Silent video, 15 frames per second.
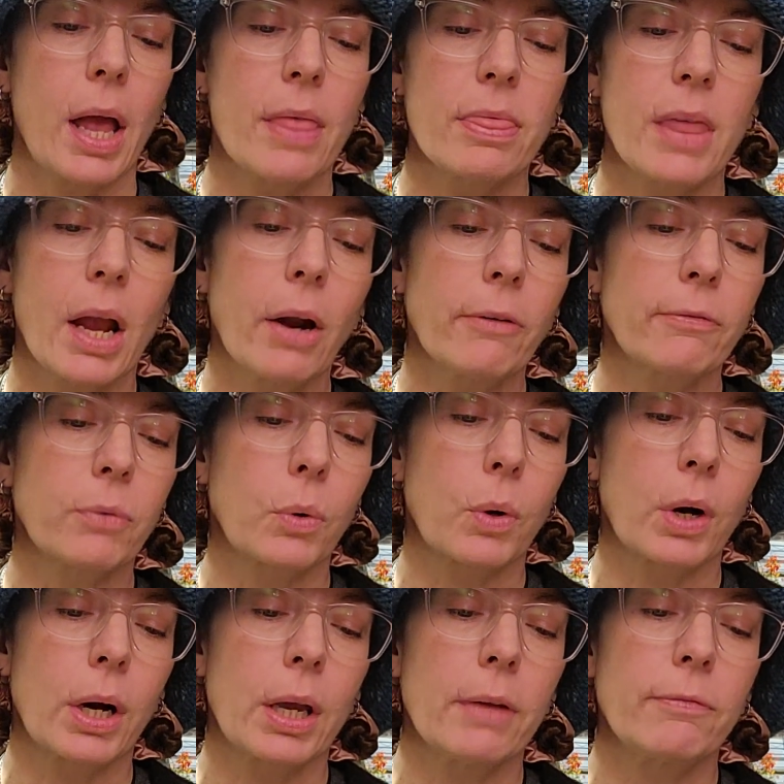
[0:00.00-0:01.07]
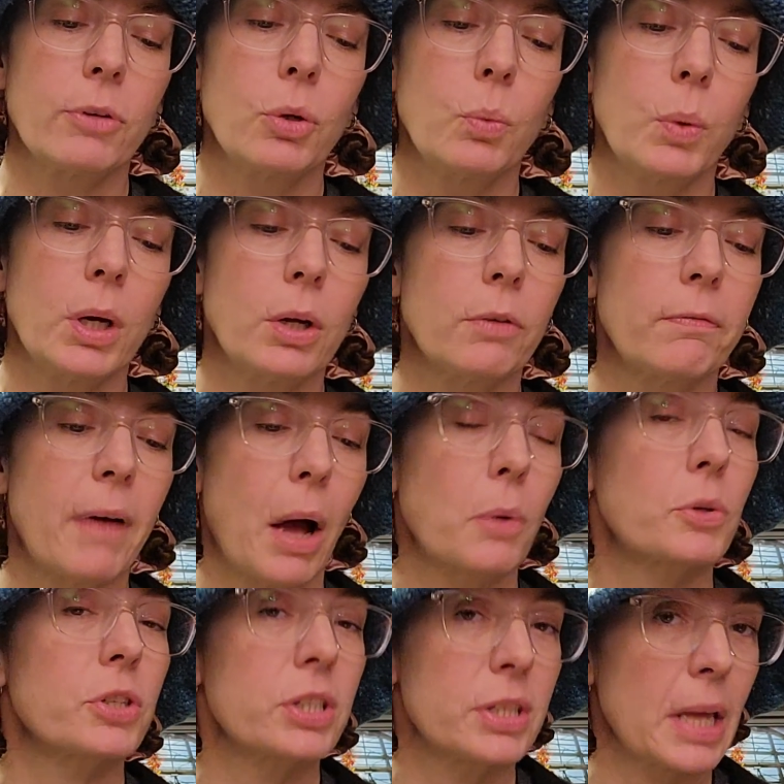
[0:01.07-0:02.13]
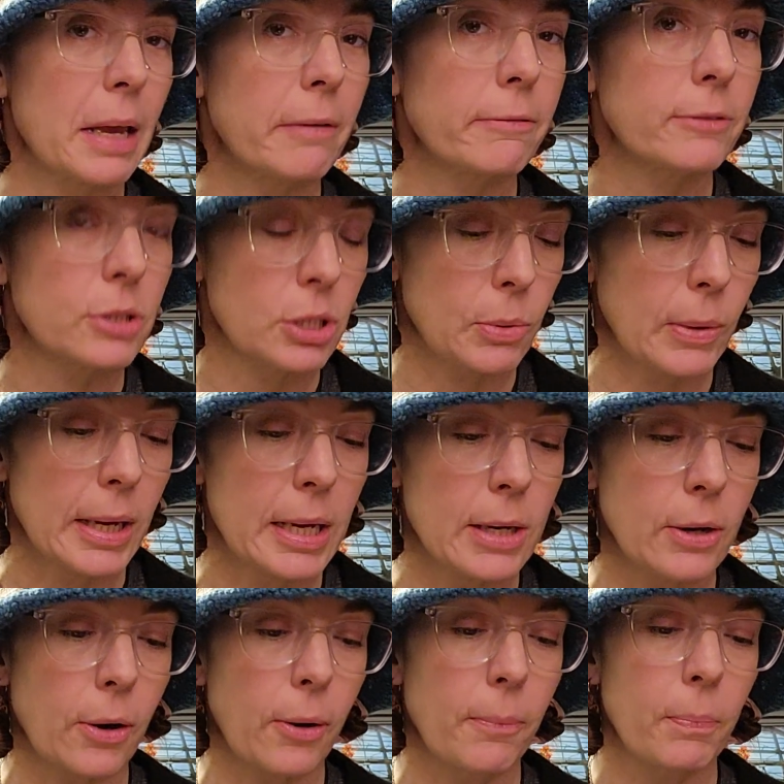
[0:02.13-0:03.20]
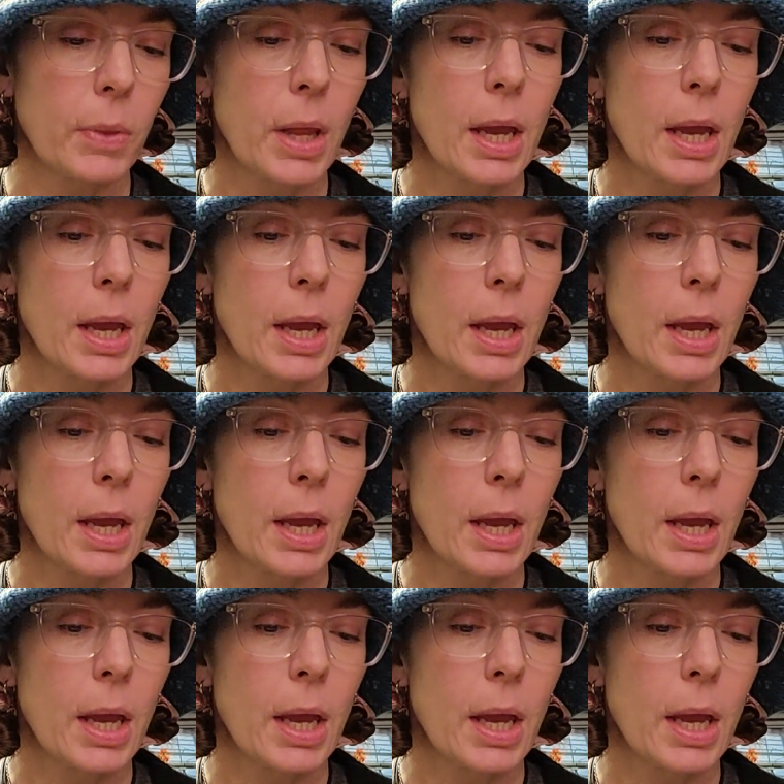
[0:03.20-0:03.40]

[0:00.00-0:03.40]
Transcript: and therefore, if you will vouchsafe to hear